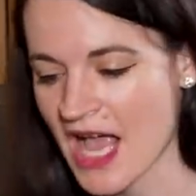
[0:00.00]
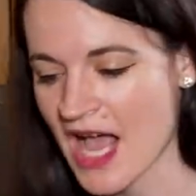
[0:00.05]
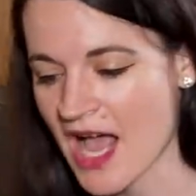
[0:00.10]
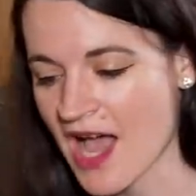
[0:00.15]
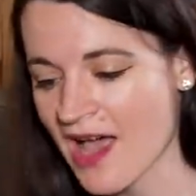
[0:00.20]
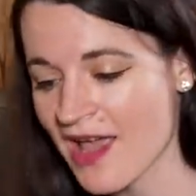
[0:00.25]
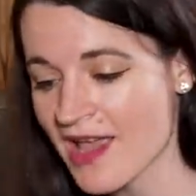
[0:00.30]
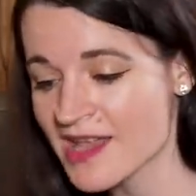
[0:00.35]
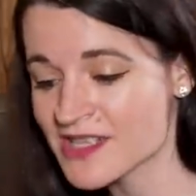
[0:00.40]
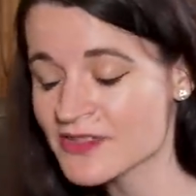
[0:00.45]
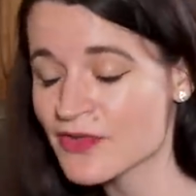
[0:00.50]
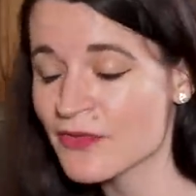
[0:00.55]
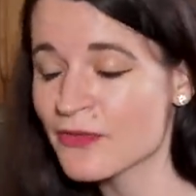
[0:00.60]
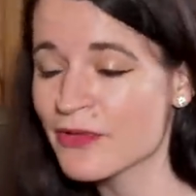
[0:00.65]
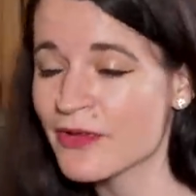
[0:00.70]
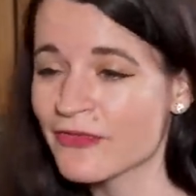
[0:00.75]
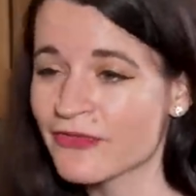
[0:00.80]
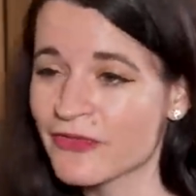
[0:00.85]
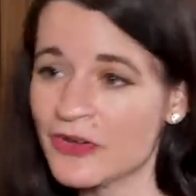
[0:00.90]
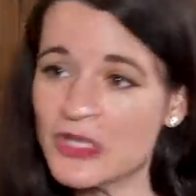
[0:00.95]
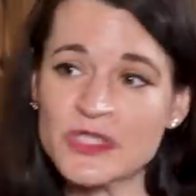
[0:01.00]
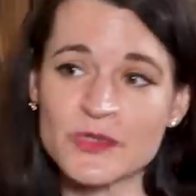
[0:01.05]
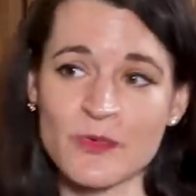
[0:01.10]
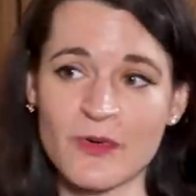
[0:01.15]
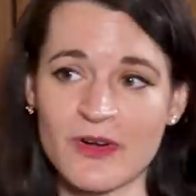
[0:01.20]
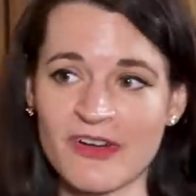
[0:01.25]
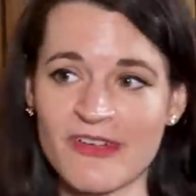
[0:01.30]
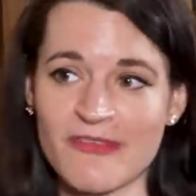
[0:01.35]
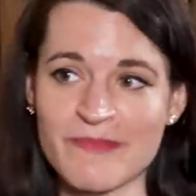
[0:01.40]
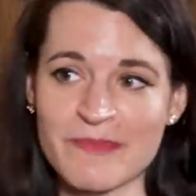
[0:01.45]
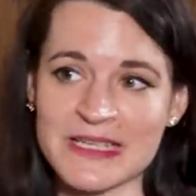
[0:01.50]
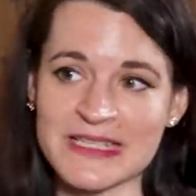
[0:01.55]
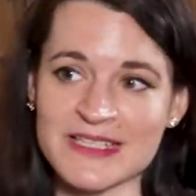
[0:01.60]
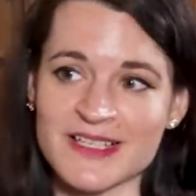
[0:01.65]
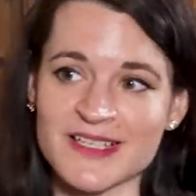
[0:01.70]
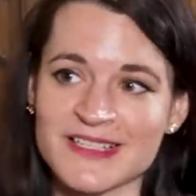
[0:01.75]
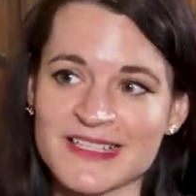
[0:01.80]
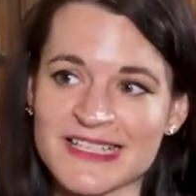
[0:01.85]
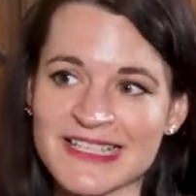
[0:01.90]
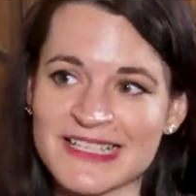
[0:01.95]
And so their first order of
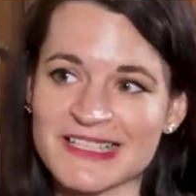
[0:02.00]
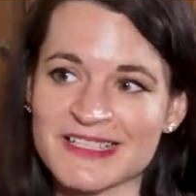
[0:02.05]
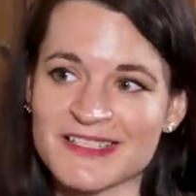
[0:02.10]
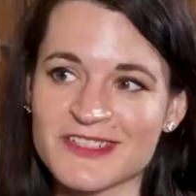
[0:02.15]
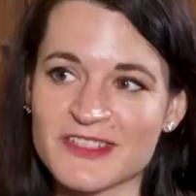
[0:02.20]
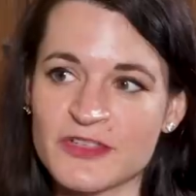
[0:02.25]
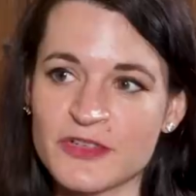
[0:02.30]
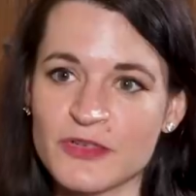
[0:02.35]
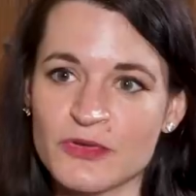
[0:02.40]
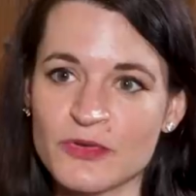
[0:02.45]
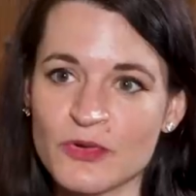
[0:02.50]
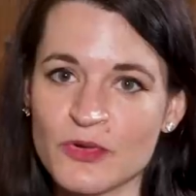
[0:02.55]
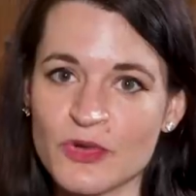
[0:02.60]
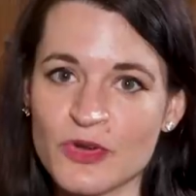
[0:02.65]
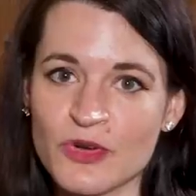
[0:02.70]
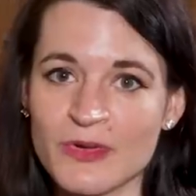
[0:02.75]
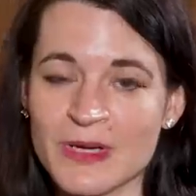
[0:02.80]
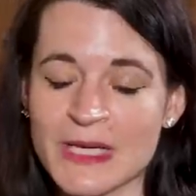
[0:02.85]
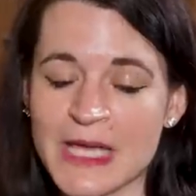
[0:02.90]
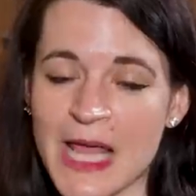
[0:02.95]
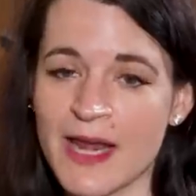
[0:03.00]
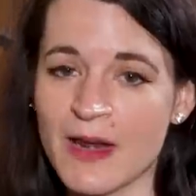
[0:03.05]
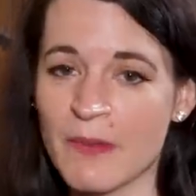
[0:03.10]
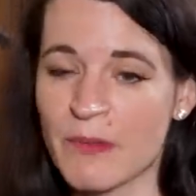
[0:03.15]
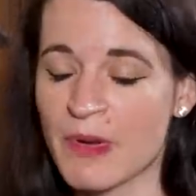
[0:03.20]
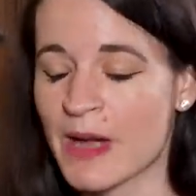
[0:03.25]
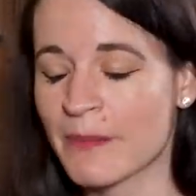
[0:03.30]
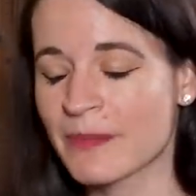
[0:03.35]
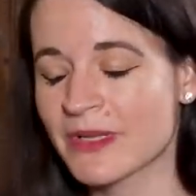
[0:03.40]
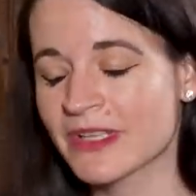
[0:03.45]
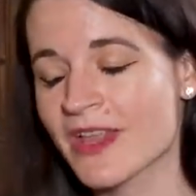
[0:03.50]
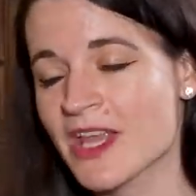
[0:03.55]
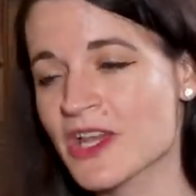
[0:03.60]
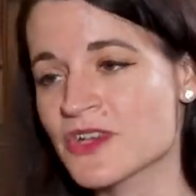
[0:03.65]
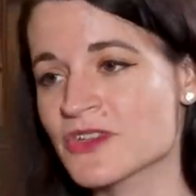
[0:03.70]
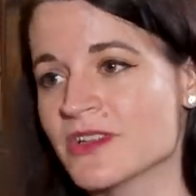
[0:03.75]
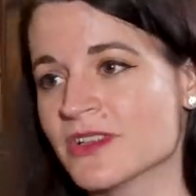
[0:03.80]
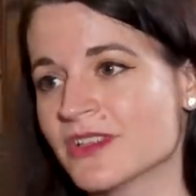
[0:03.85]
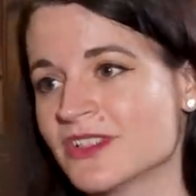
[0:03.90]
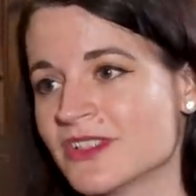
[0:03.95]
business is to create a
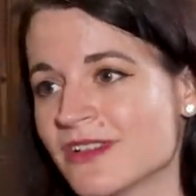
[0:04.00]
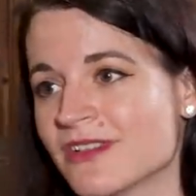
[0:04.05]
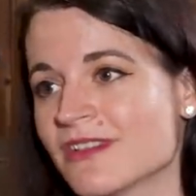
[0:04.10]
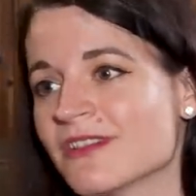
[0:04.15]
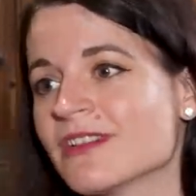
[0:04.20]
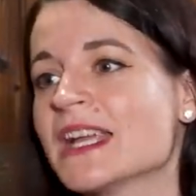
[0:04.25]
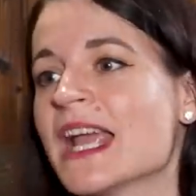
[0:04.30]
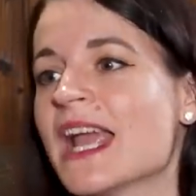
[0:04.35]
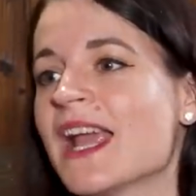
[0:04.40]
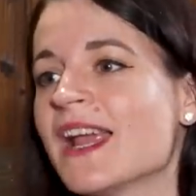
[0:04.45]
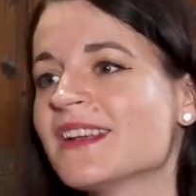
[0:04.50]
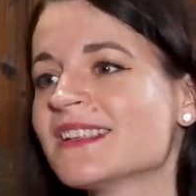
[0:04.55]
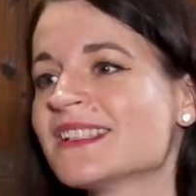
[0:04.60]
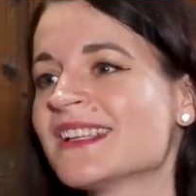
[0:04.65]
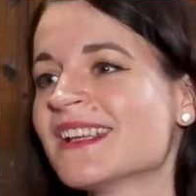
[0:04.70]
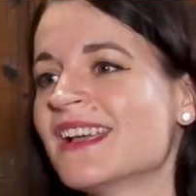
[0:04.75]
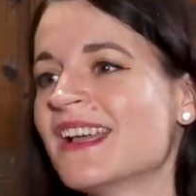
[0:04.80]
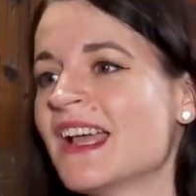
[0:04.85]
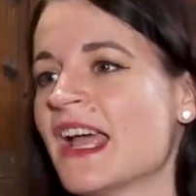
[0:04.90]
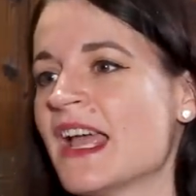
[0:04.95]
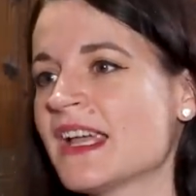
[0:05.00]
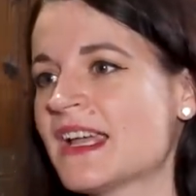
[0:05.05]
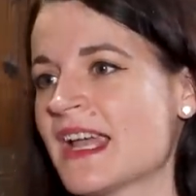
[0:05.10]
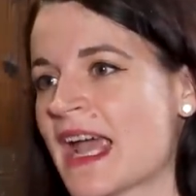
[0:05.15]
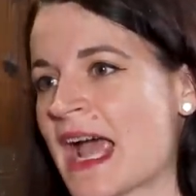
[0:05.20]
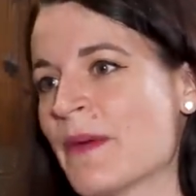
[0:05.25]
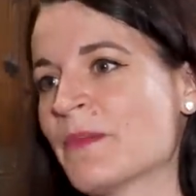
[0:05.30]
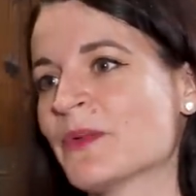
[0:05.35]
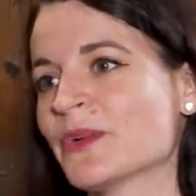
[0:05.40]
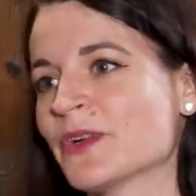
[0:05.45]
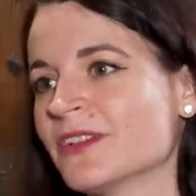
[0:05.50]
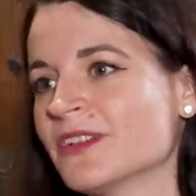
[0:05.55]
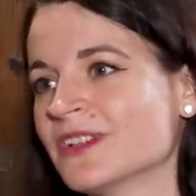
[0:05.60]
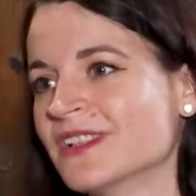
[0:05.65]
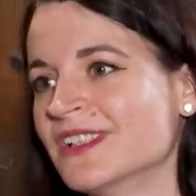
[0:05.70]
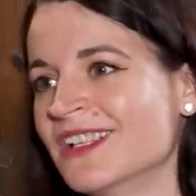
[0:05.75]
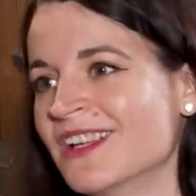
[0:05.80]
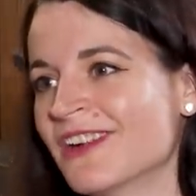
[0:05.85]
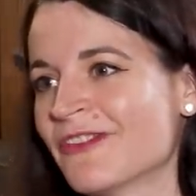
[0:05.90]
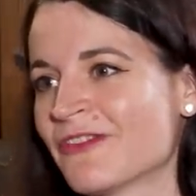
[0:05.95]
population, to create a capital
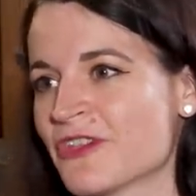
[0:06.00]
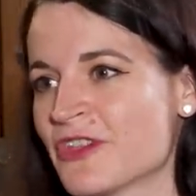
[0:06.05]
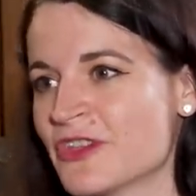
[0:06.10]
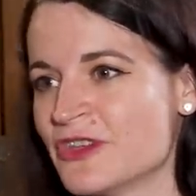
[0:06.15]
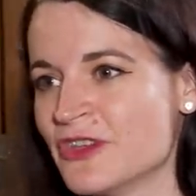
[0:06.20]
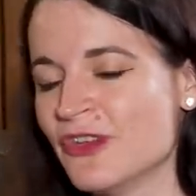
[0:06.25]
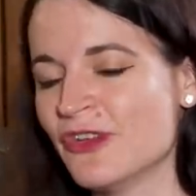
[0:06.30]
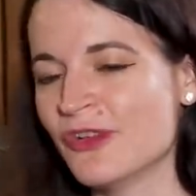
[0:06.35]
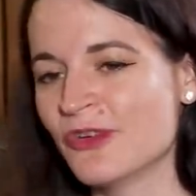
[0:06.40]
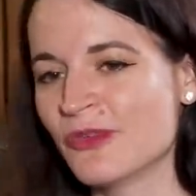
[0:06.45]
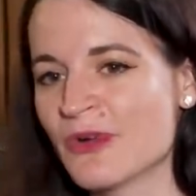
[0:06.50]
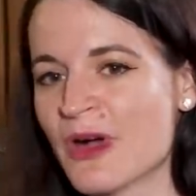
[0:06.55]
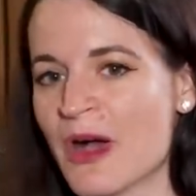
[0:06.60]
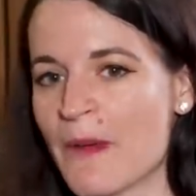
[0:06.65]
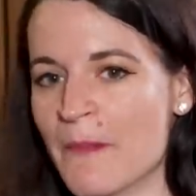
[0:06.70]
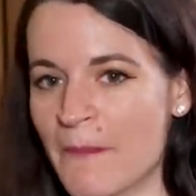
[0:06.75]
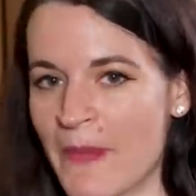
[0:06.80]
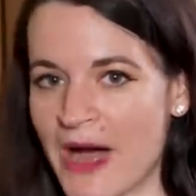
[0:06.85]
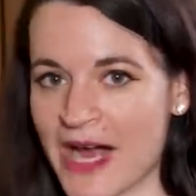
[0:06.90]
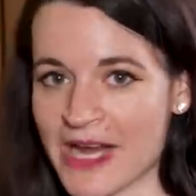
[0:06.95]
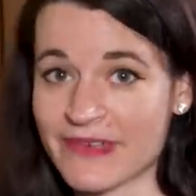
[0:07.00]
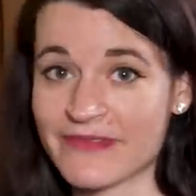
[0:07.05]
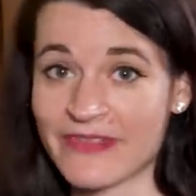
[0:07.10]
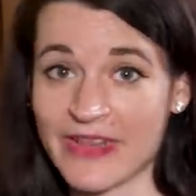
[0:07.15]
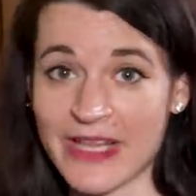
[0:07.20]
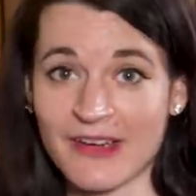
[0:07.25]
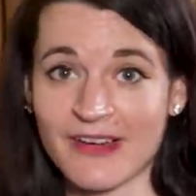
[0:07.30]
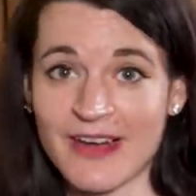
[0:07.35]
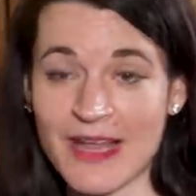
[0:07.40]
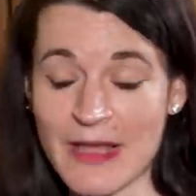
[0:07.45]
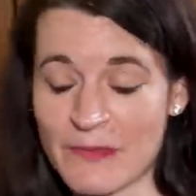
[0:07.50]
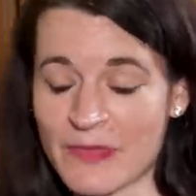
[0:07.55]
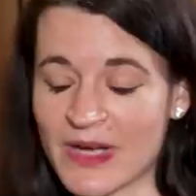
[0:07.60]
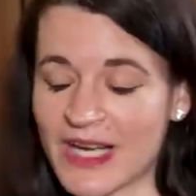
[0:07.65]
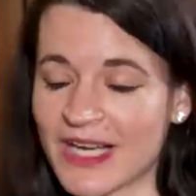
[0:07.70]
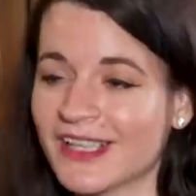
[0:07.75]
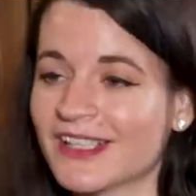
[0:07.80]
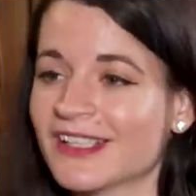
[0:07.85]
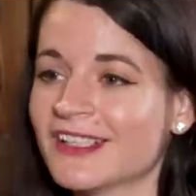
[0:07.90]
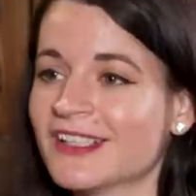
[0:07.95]
for the new Mind Flayer
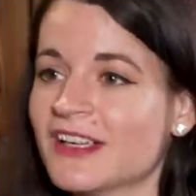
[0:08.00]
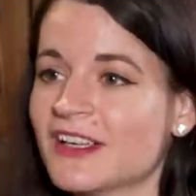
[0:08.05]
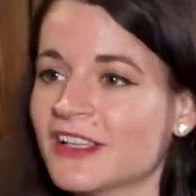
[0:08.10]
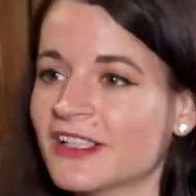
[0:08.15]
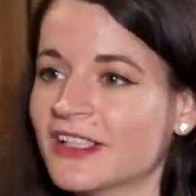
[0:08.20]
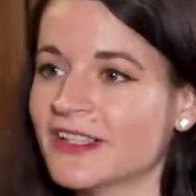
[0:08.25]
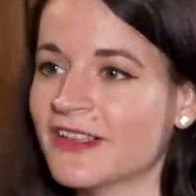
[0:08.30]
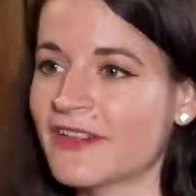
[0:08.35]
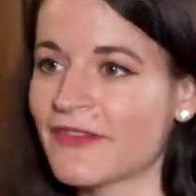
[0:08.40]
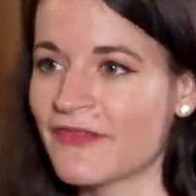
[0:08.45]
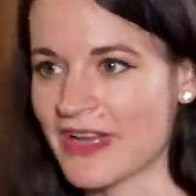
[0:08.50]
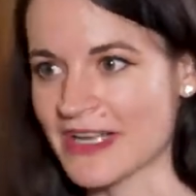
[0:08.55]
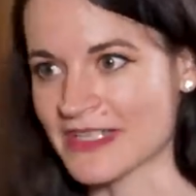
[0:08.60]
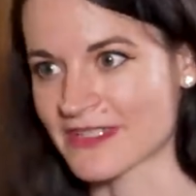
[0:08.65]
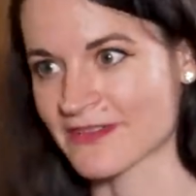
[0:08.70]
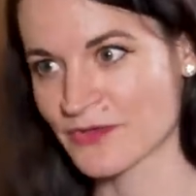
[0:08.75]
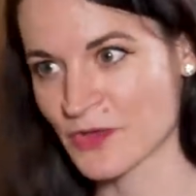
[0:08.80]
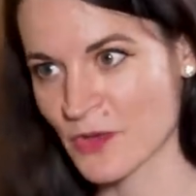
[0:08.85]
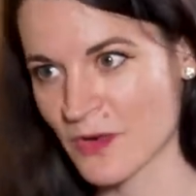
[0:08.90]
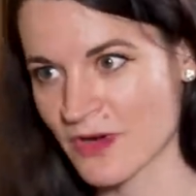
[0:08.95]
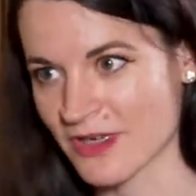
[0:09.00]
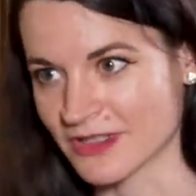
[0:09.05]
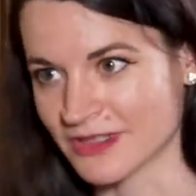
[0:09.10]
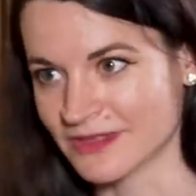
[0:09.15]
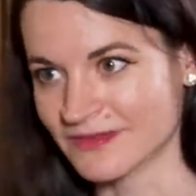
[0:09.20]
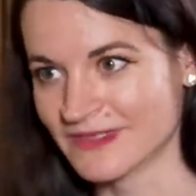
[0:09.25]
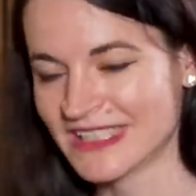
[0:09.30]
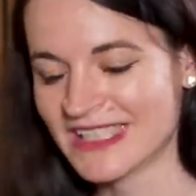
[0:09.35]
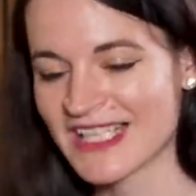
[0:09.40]
empire on the face of Toril.